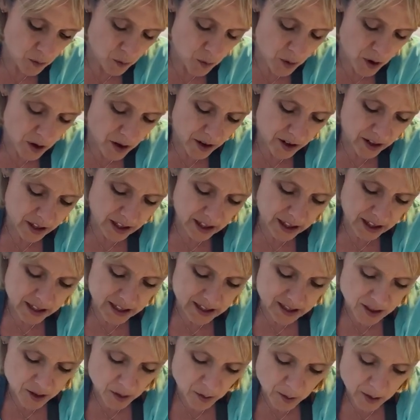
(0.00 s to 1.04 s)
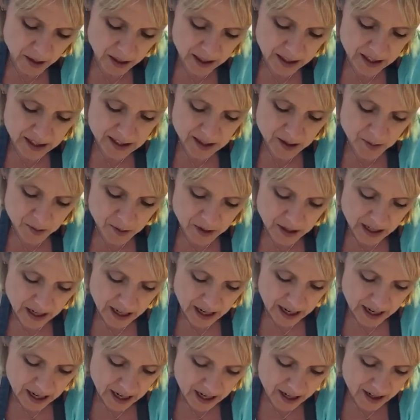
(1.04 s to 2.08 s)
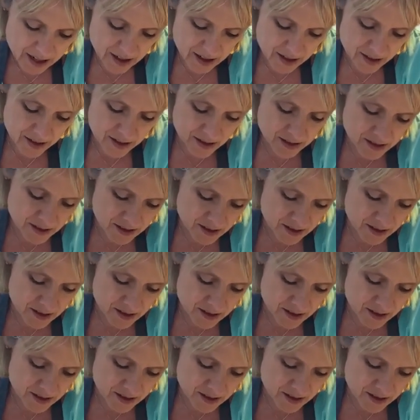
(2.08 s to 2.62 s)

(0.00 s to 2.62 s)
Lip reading: working as quickly as we can,